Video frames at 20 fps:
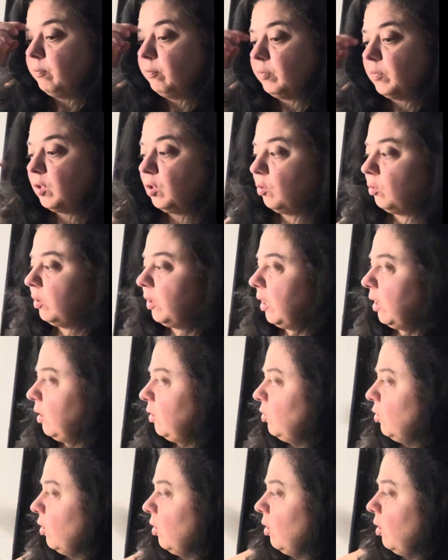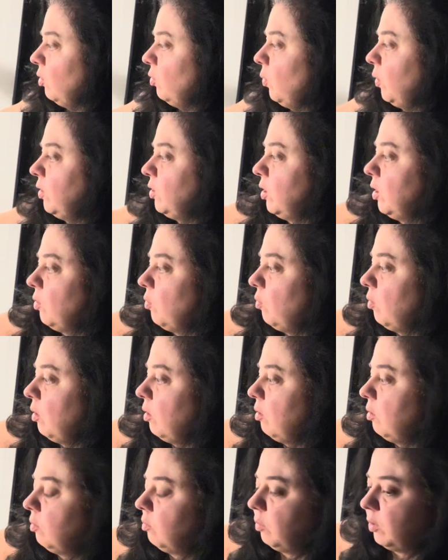You'll need your anointing
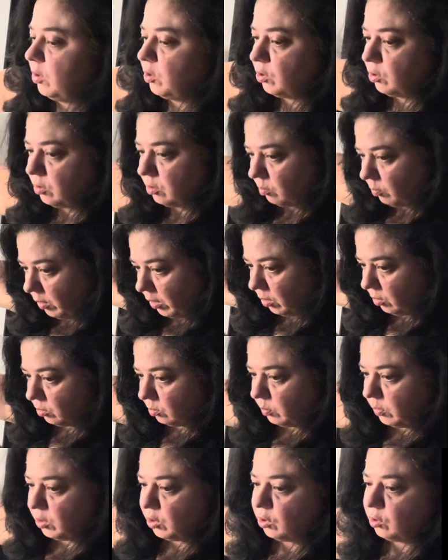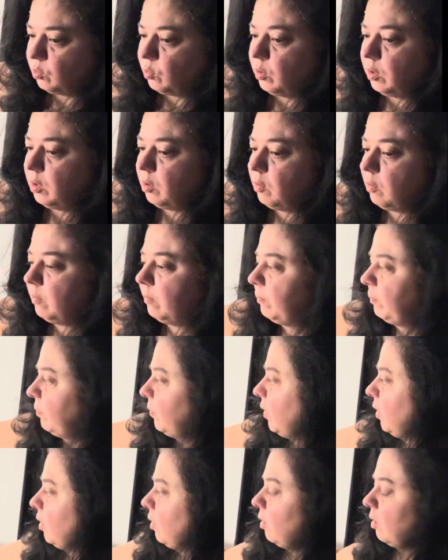oil, which we use witch's oil,
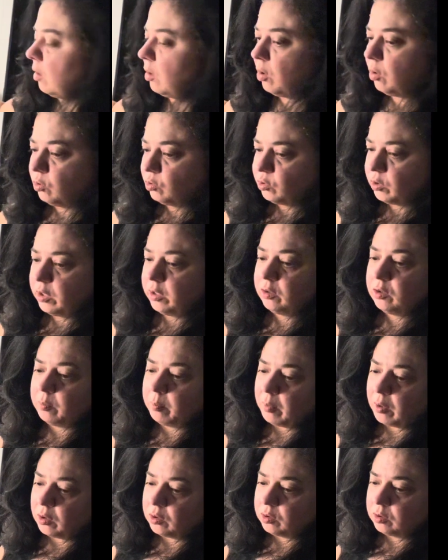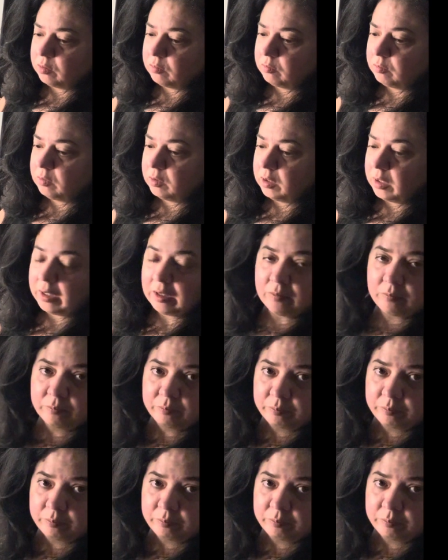a cauldron to burn the